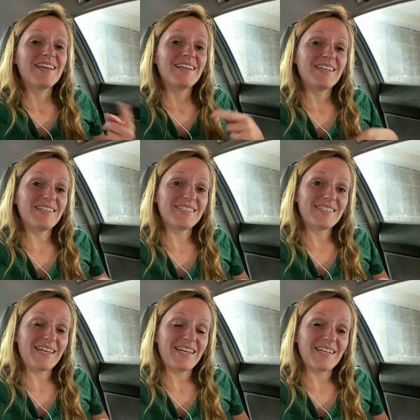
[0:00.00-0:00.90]
he
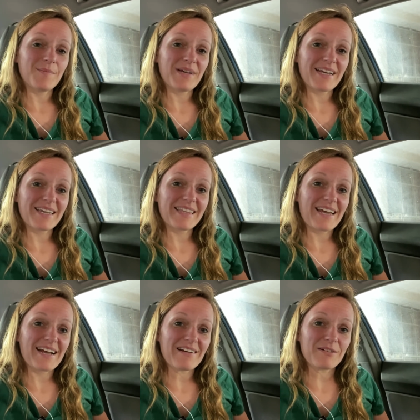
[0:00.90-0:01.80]
stayed back at the
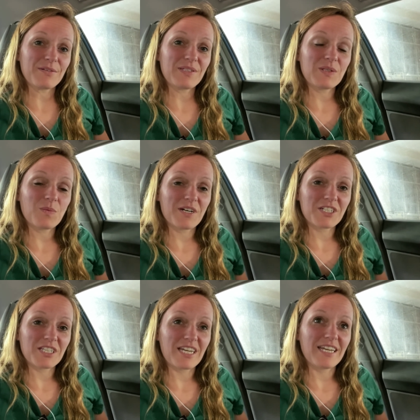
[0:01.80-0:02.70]
house to
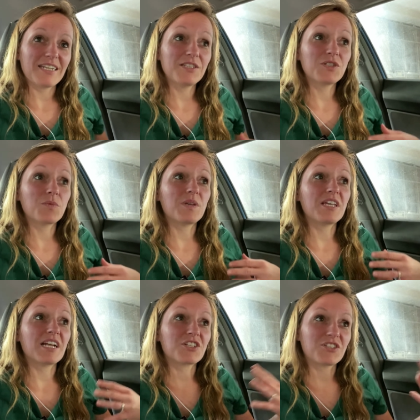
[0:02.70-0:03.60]
watch the kids so we
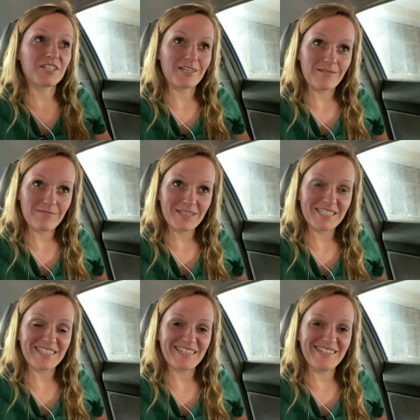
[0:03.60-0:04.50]
could actually
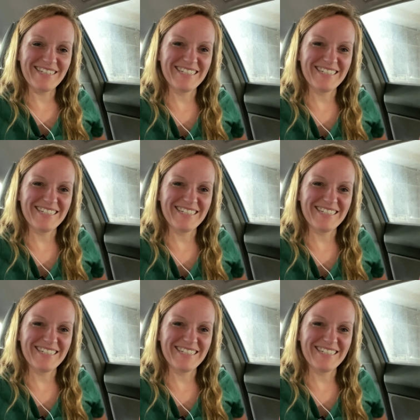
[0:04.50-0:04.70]
listen